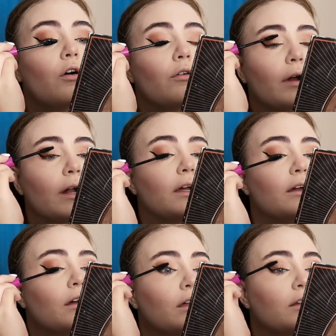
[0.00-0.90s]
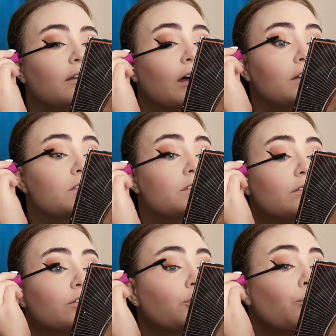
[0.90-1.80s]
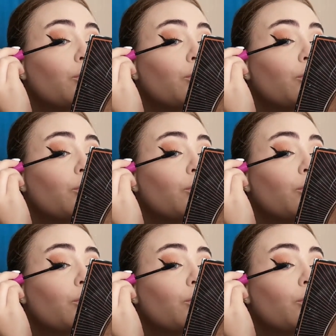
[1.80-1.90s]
Already it does look